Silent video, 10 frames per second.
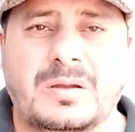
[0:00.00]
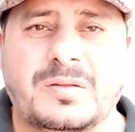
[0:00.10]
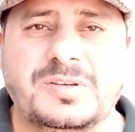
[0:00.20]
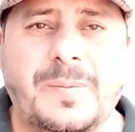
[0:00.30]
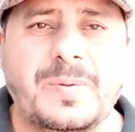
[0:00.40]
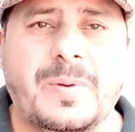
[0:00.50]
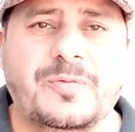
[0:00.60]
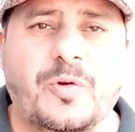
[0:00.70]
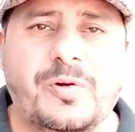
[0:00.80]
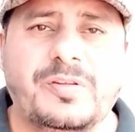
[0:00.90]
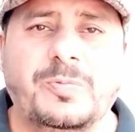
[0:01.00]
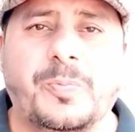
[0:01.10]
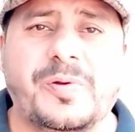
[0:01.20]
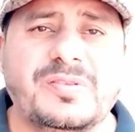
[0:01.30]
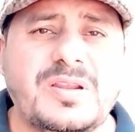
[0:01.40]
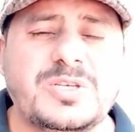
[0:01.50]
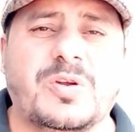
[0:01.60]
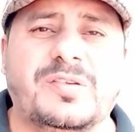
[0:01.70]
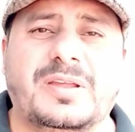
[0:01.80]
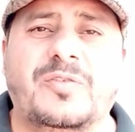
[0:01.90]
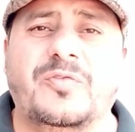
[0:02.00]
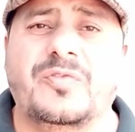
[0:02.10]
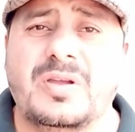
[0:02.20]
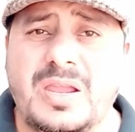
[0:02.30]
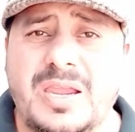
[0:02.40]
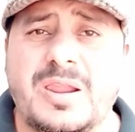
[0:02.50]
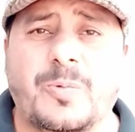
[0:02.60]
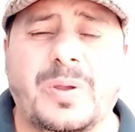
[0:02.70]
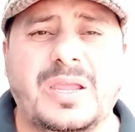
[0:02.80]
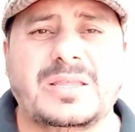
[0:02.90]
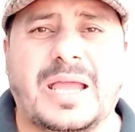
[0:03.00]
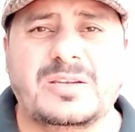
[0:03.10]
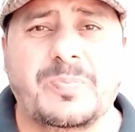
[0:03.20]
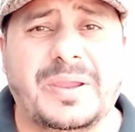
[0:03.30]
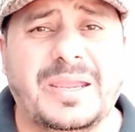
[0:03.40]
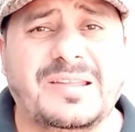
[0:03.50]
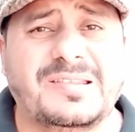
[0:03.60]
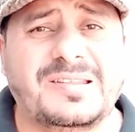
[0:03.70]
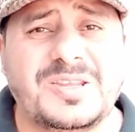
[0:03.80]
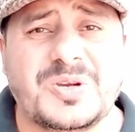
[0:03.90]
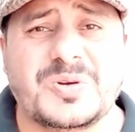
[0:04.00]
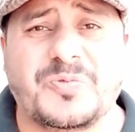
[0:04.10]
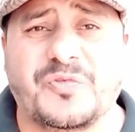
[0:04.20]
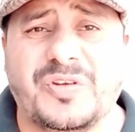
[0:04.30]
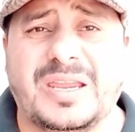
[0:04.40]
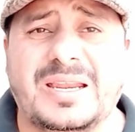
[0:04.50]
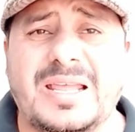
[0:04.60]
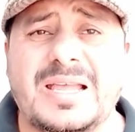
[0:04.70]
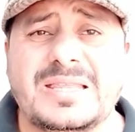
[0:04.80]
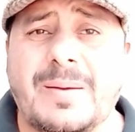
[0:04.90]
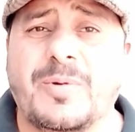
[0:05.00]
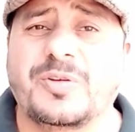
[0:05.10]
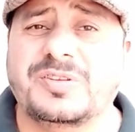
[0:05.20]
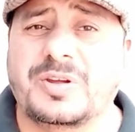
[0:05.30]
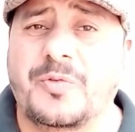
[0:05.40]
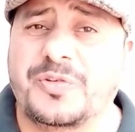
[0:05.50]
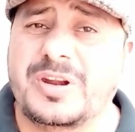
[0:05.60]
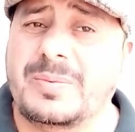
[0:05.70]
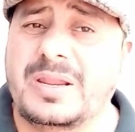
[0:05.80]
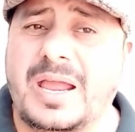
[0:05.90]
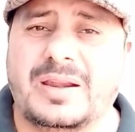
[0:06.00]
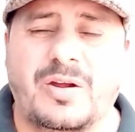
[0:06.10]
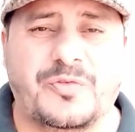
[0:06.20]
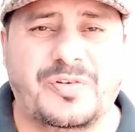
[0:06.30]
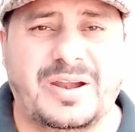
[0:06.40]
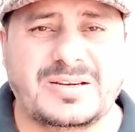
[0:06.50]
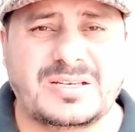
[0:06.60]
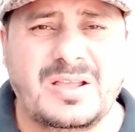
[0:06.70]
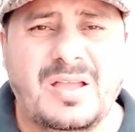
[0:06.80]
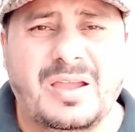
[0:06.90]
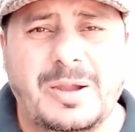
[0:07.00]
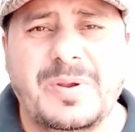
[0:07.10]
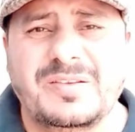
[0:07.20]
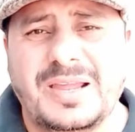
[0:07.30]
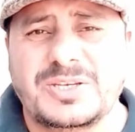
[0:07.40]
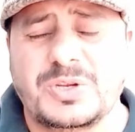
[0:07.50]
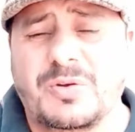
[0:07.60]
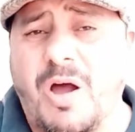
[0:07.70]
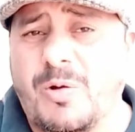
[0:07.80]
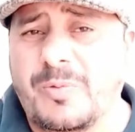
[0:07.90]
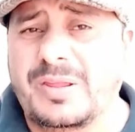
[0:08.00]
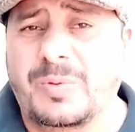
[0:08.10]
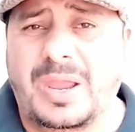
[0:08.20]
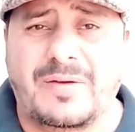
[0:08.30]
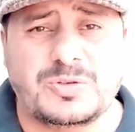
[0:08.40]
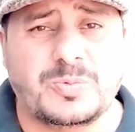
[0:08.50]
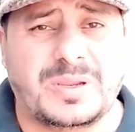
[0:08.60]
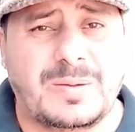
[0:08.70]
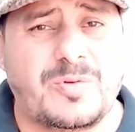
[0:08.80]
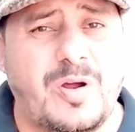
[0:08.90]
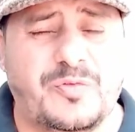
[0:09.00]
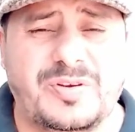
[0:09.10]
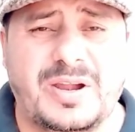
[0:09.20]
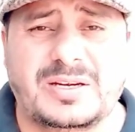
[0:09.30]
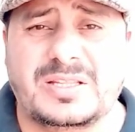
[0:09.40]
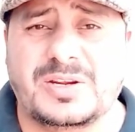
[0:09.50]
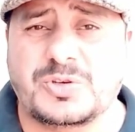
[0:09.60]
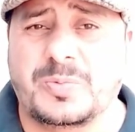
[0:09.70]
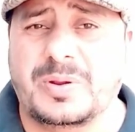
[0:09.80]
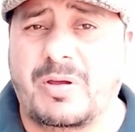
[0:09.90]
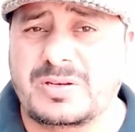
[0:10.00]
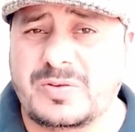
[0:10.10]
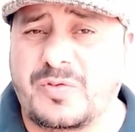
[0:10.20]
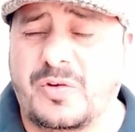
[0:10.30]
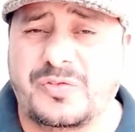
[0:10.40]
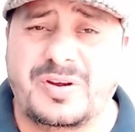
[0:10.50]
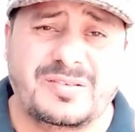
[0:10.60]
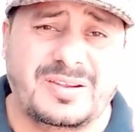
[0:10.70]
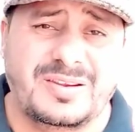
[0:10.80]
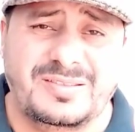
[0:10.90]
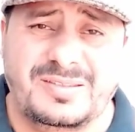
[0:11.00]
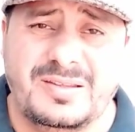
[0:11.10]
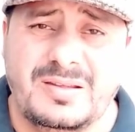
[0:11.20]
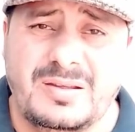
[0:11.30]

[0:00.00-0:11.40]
Step number four is present yourself in a way that makes you feel the most comfortable and confident. It means that you always have to become confident. There should be a lot of confidence in us.